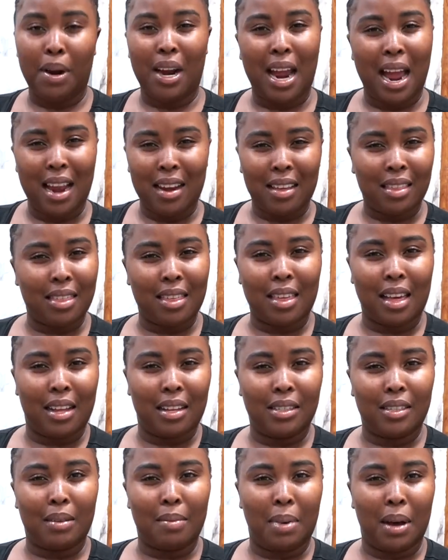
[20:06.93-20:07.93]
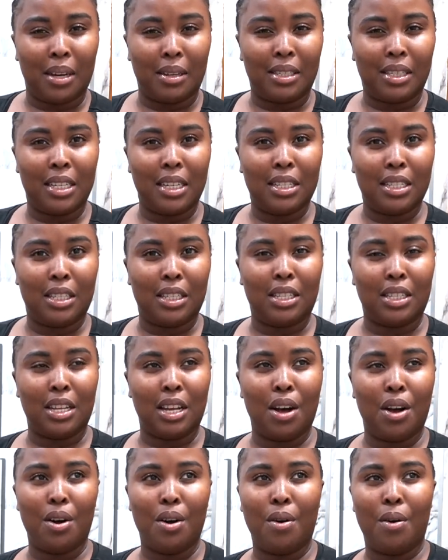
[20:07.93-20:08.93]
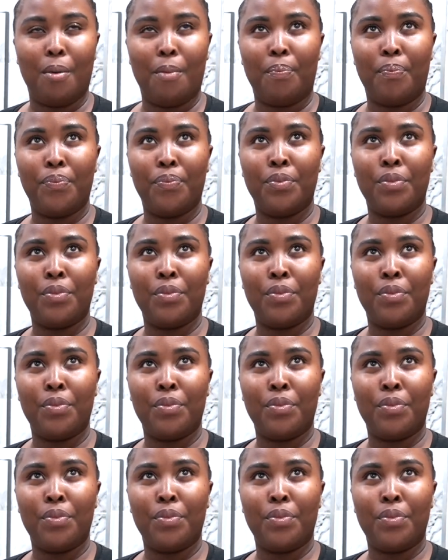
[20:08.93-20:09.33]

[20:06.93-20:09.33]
anything else about it. So,